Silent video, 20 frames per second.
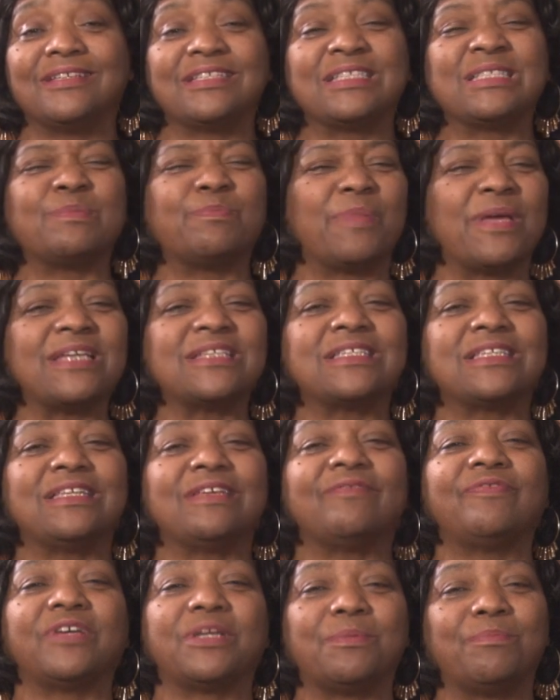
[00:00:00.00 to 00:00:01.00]
especially
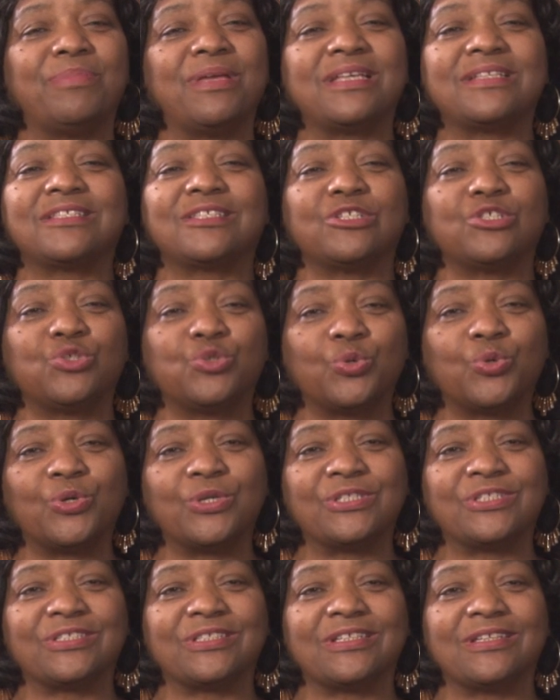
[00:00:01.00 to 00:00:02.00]
for the best of
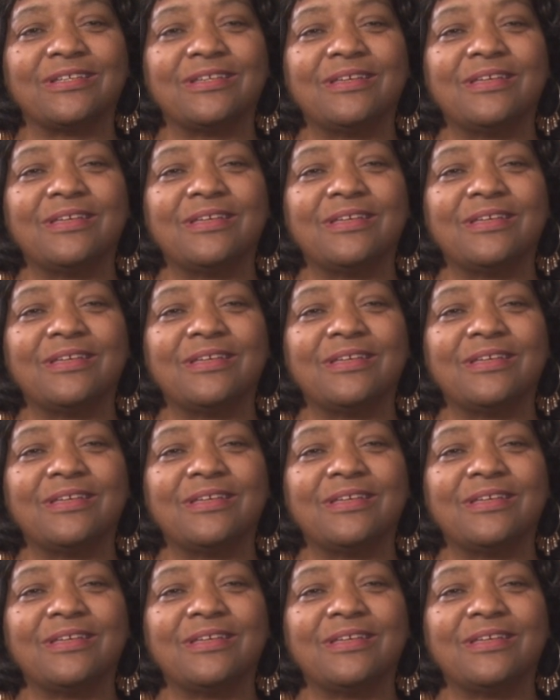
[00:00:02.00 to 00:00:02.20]
Georgia.